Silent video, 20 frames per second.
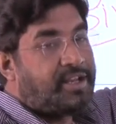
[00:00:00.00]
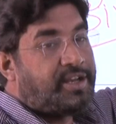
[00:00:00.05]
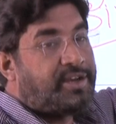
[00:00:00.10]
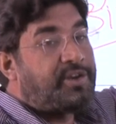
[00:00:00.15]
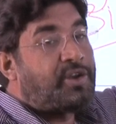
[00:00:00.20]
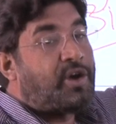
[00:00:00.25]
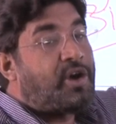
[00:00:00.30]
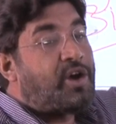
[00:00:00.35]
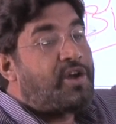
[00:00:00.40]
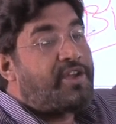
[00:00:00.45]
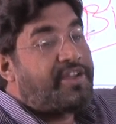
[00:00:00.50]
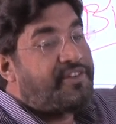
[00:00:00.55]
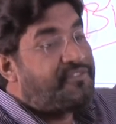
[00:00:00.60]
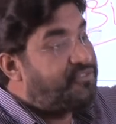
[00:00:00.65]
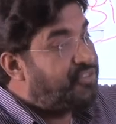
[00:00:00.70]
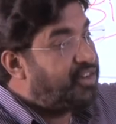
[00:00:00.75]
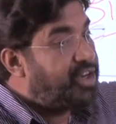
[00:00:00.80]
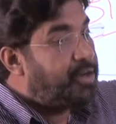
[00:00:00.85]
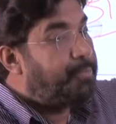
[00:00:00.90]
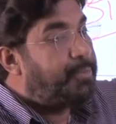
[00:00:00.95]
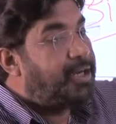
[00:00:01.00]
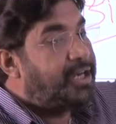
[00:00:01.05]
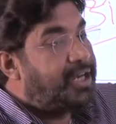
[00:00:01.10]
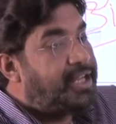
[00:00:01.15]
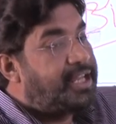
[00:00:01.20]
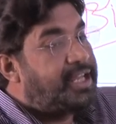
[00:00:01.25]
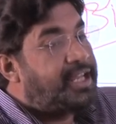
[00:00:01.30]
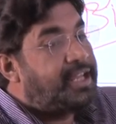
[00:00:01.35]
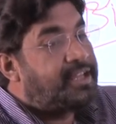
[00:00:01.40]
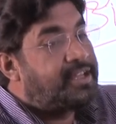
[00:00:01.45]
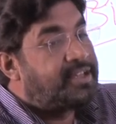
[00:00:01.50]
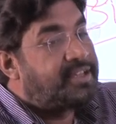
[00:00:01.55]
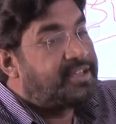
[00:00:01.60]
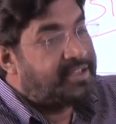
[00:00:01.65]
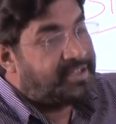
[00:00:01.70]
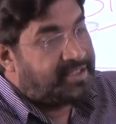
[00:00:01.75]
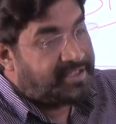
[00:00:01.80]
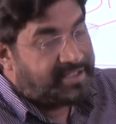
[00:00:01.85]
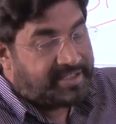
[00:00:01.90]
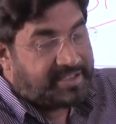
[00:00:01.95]
Now everybody
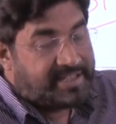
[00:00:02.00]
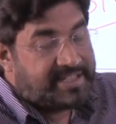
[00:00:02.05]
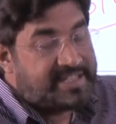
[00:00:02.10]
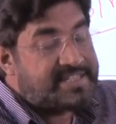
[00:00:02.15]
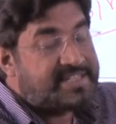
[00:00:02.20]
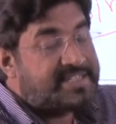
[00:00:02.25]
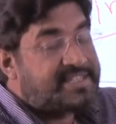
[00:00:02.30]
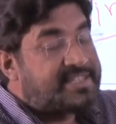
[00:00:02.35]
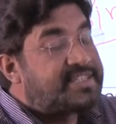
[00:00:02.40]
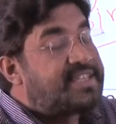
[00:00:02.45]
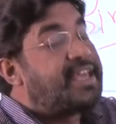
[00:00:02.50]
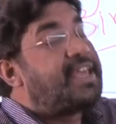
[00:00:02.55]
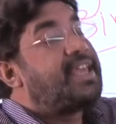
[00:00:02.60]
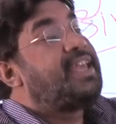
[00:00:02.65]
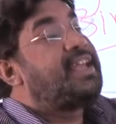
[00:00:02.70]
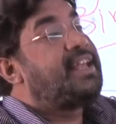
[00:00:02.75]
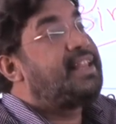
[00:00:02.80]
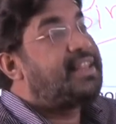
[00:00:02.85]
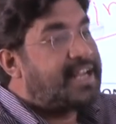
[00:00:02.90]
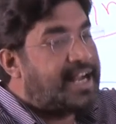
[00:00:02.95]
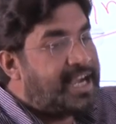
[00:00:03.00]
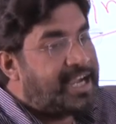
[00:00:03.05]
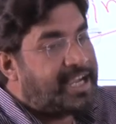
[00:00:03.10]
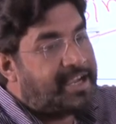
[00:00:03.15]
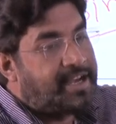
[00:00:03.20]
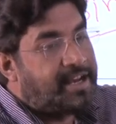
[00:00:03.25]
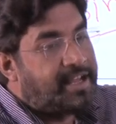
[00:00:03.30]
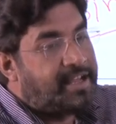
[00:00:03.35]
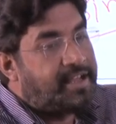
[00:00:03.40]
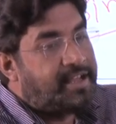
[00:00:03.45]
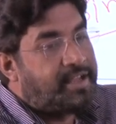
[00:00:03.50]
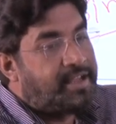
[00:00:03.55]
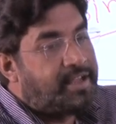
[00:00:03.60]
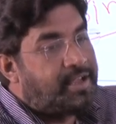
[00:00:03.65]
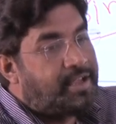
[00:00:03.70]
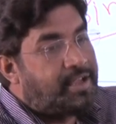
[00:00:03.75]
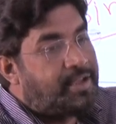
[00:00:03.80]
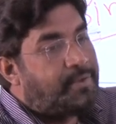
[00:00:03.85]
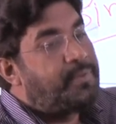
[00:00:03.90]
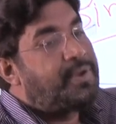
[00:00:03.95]
is saying that
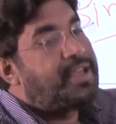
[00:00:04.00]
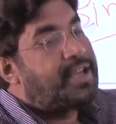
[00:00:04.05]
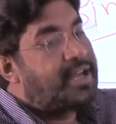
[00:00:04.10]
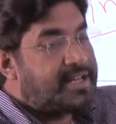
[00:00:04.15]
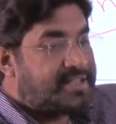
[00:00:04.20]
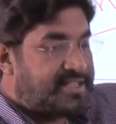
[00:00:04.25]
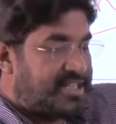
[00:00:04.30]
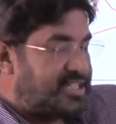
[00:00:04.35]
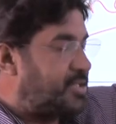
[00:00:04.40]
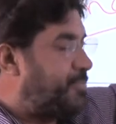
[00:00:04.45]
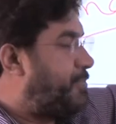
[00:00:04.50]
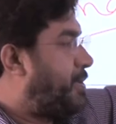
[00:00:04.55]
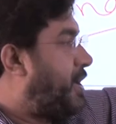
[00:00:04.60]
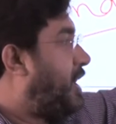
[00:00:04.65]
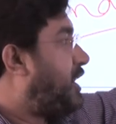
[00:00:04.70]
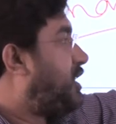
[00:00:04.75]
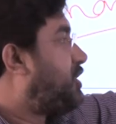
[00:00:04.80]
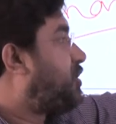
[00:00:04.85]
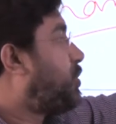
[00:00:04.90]
we are this part.